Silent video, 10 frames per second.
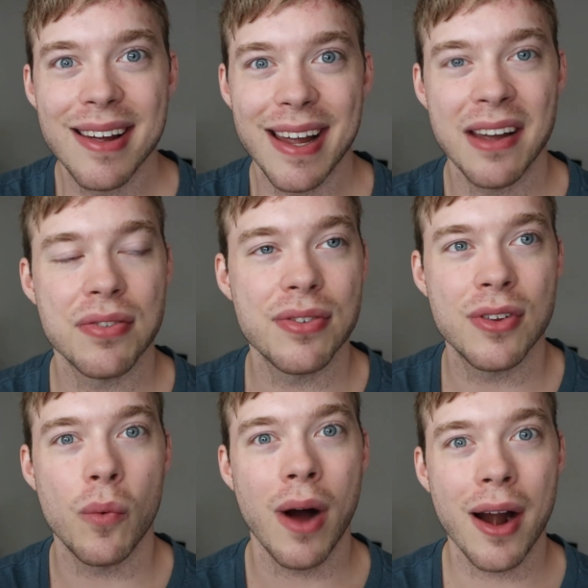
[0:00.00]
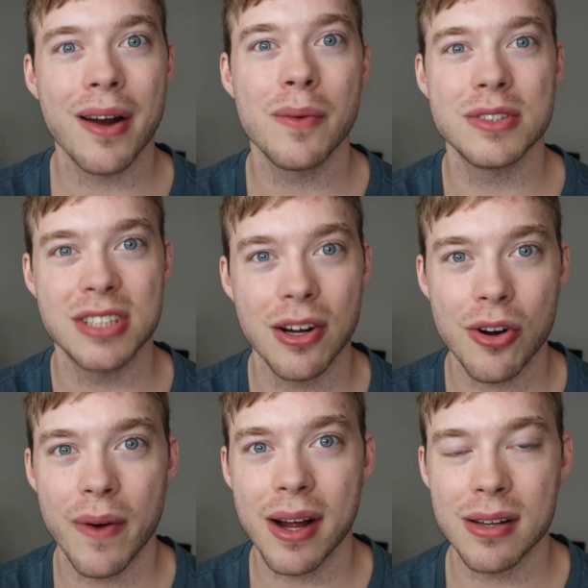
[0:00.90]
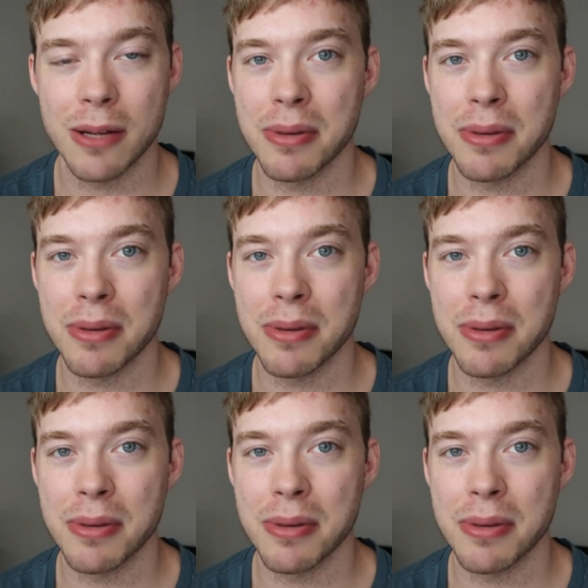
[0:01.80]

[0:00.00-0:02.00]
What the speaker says: if the wiring was done correctly.